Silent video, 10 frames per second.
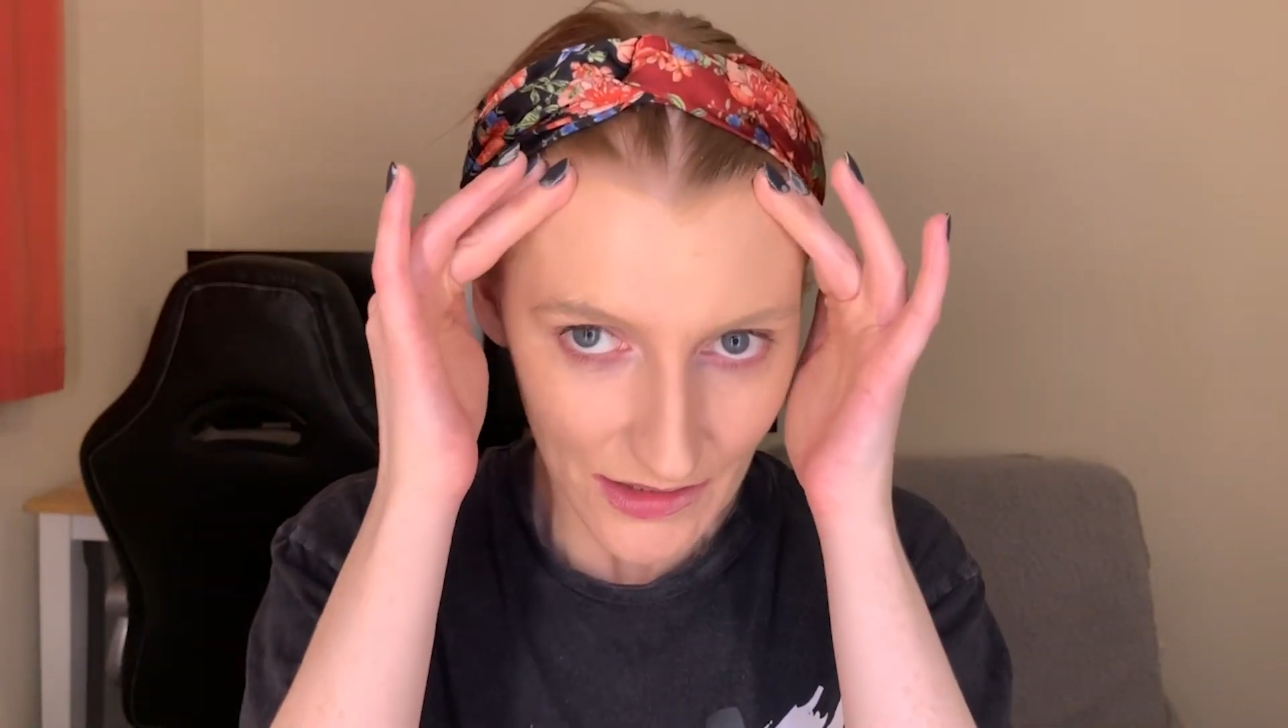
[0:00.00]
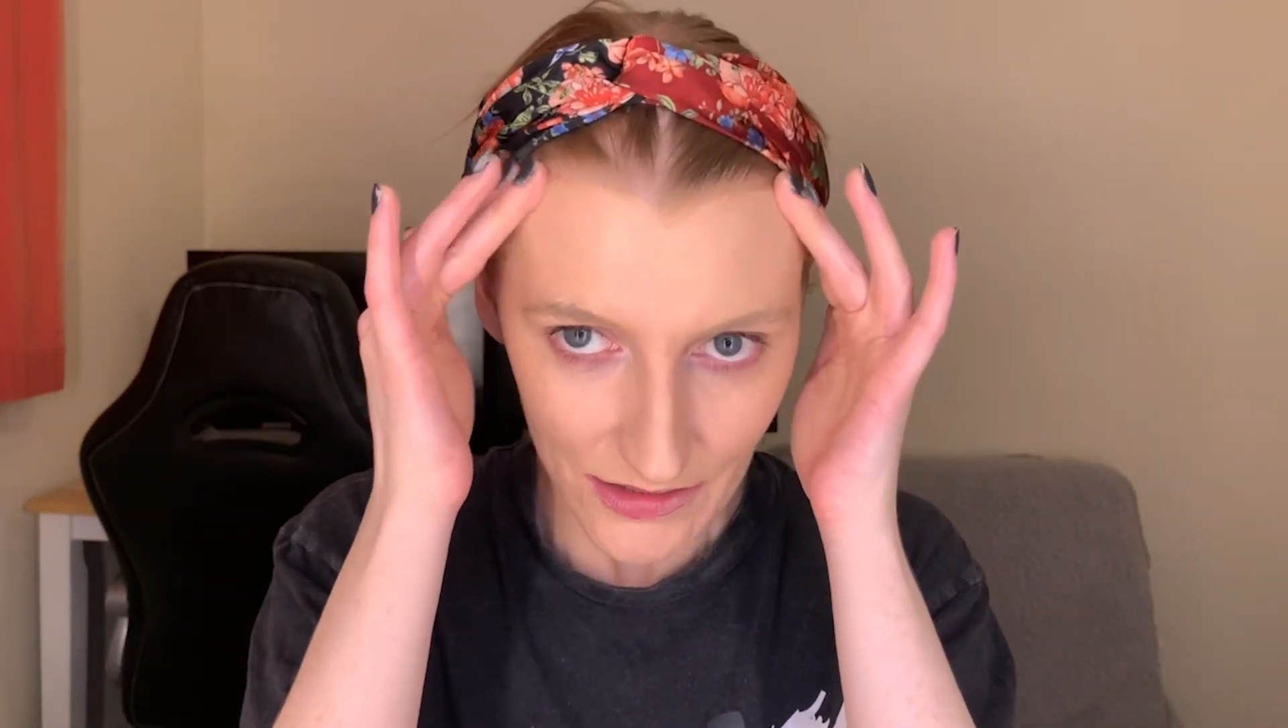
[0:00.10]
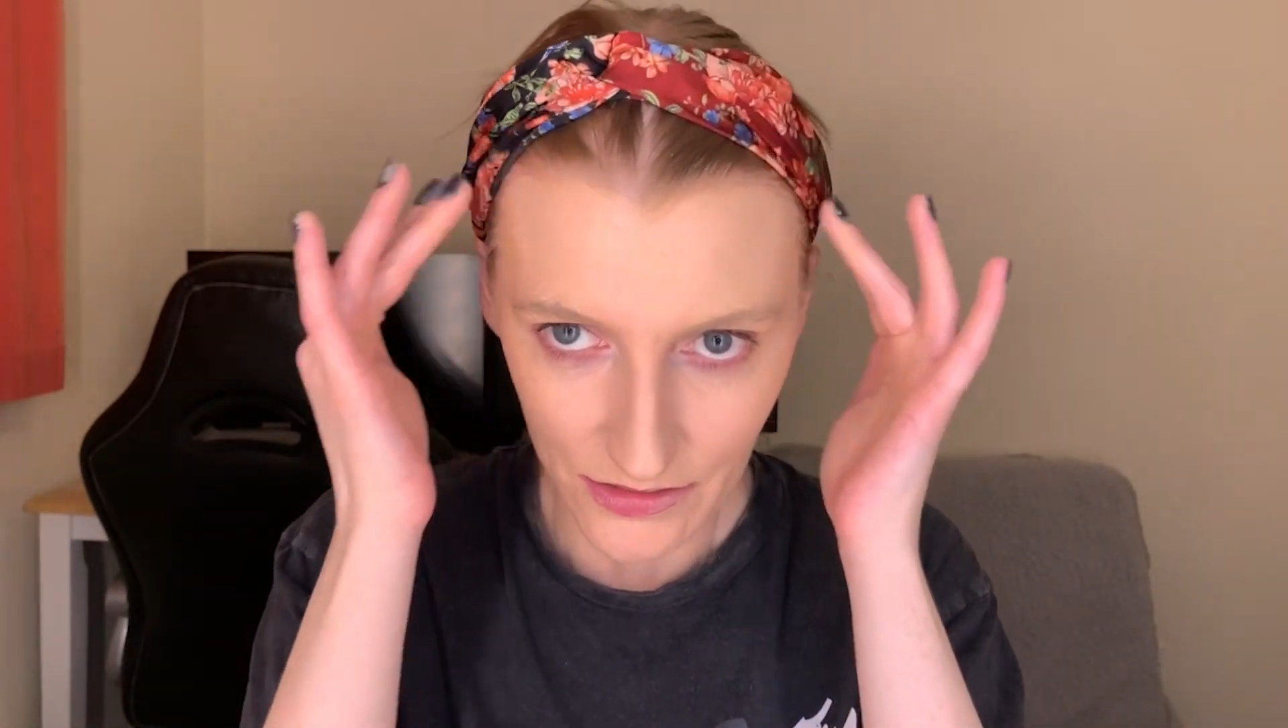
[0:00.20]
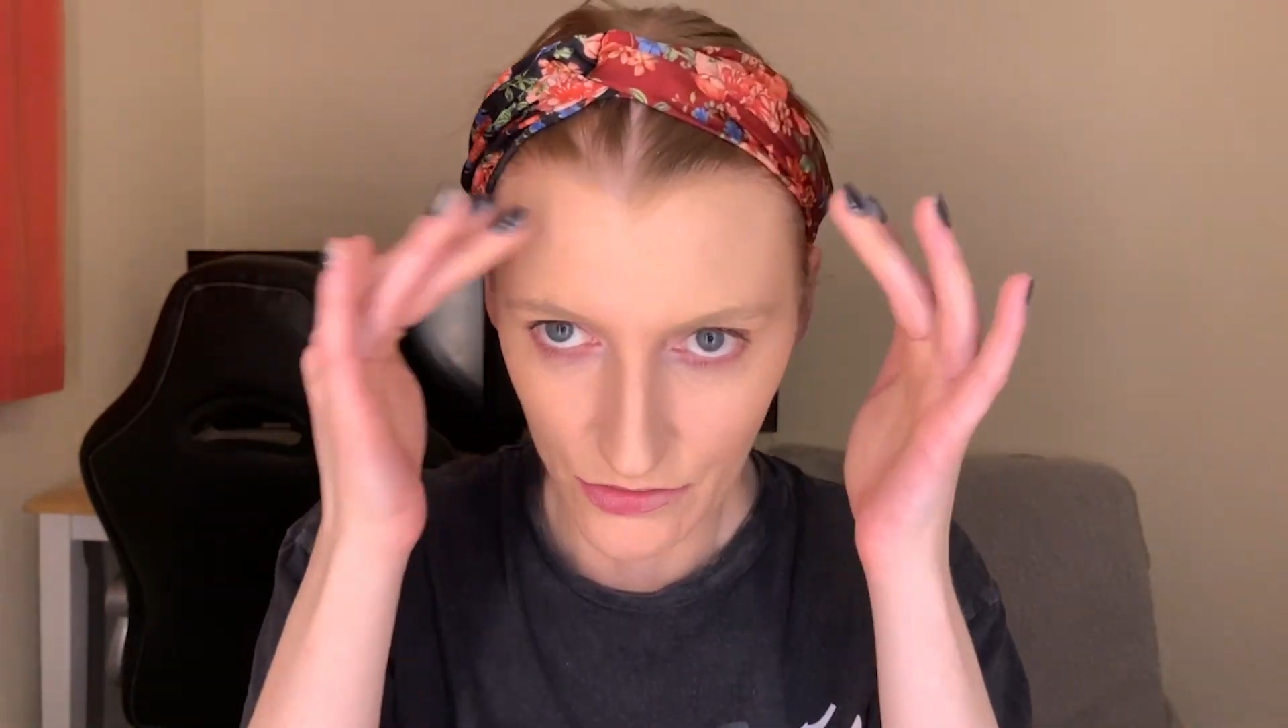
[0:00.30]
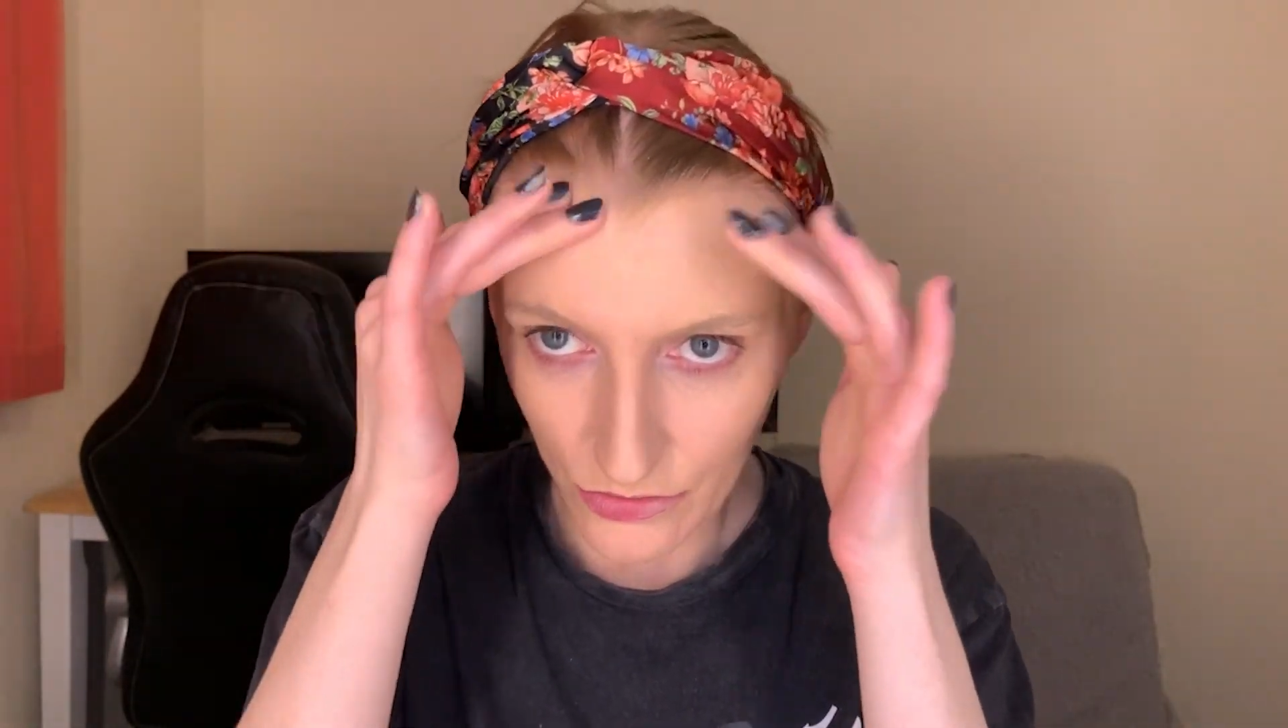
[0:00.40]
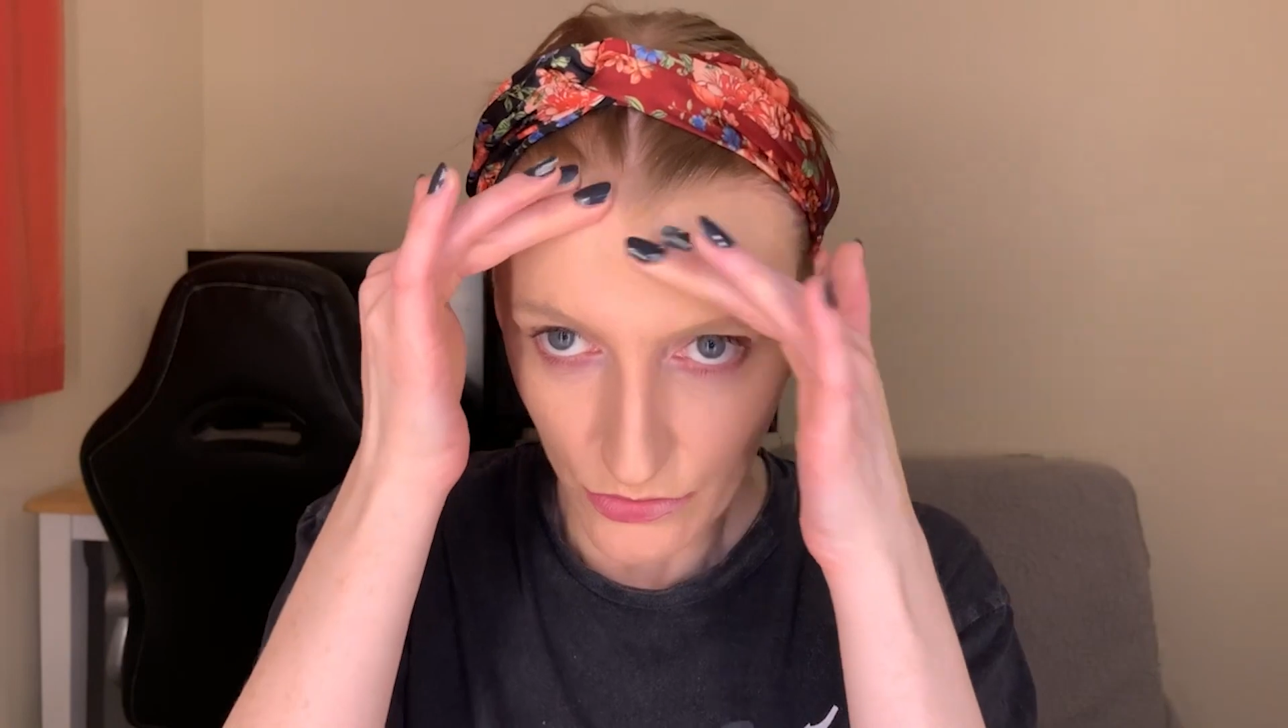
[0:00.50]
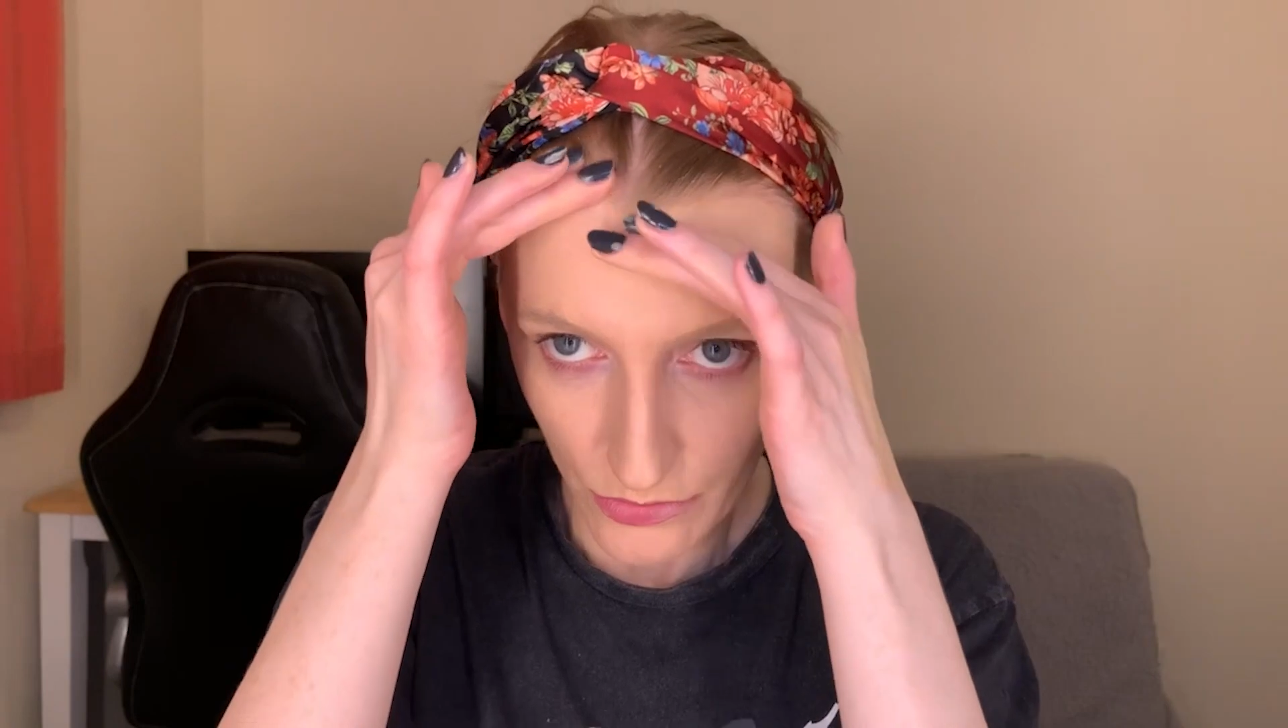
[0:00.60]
Oh